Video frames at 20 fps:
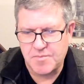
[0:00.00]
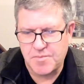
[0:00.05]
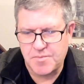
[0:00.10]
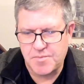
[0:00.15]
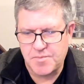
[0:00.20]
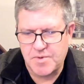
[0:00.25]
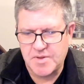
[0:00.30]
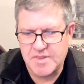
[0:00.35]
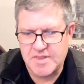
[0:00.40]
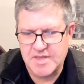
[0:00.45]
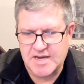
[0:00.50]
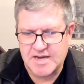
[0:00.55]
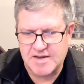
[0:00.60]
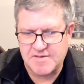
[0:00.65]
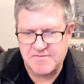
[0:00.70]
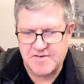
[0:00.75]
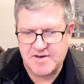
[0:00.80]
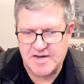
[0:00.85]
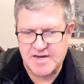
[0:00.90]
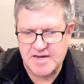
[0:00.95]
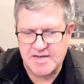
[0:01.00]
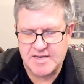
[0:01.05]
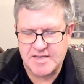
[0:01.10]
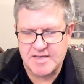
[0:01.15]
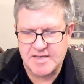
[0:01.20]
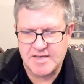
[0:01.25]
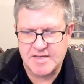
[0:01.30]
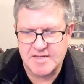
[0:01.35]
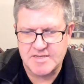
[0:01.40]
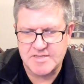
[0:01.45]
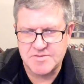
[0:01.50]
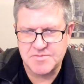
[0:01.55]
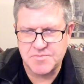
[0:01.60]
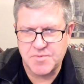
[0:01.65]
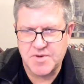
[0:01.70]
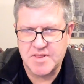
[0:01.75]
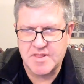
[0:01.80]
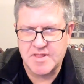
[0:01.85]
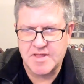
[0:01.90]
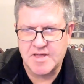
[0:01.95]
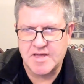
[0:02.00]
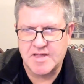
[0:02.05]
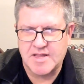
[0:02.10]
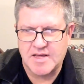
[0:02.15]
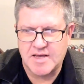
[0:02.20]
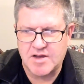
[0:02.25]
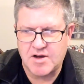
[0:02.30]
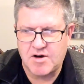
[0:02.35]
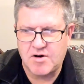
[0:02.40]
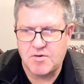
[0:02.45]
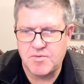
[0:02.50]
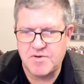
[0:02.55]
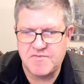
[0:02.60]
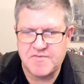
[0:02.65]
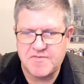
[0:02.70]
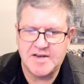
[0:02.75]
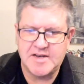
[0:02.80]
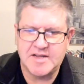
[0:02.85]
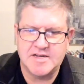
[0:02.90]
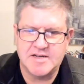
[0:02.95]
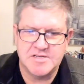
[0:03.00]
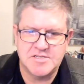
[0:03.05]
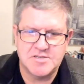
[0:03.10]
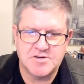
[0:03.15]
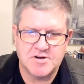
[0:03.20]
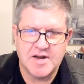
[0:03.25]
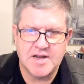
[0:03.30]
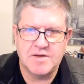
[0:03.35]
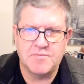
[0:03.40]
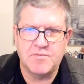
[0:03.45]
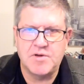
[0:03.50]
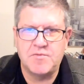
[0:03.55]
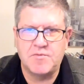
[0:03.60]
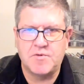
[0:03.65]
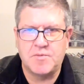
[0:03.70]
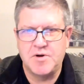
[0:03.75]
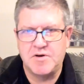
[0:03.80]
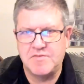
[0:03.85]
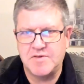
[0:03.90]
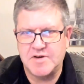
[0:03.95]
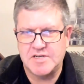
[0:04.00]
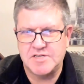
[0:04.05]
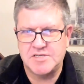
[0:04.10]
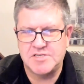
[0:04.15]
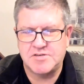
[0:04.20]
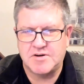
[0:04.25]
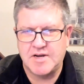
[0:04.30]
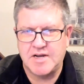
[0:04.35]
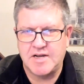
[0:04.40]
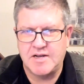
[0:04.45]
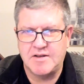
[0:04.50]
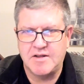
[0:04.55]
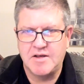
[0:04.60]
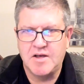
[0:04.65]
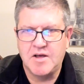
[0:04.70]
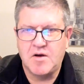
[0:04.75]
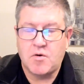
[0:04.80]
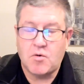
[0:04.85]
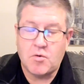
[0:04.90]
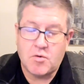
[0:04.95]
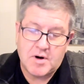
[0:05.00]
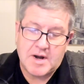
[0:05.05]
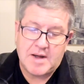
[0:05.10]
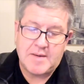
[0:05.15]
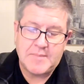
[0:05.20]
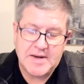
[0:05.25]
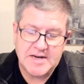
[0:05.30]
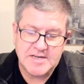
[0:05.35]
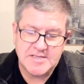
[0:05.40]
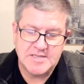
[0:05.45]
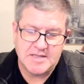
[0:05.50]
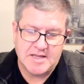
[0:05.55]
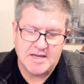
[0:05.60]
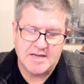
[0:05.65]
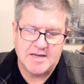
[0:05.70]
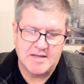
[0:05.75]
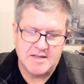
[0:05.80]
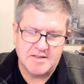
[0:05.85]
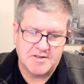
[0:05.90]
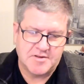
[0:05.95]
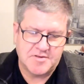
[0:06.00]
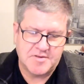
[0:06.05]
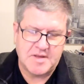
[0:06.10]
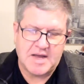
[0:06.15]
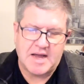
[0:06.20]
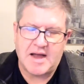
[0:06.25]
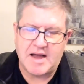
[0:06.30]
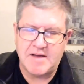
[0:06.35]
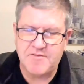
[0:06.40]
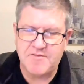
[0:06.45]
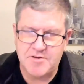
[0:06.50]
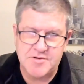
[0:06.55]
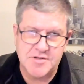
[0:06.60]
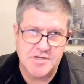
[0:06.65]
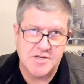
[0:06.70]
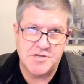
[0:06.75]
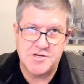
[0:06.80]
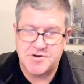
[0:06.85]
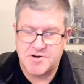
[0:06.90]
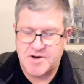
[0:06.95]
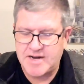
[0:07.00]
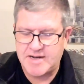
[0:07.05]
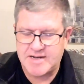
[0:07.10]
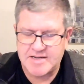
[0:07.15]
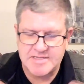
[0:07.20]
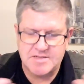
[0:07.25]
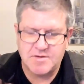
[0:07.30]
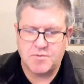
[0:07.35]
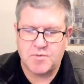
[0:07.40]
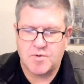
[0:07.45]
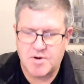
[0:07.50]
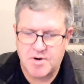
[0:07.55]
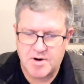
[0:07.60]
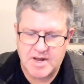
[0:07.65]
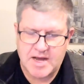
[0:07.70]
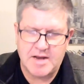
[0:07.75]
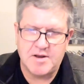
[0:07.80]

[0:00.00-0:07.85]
One thing I find is we think like, oh, we find a constraint, we remove a constraint. Or I'm actually liking the I've used constraint as the word.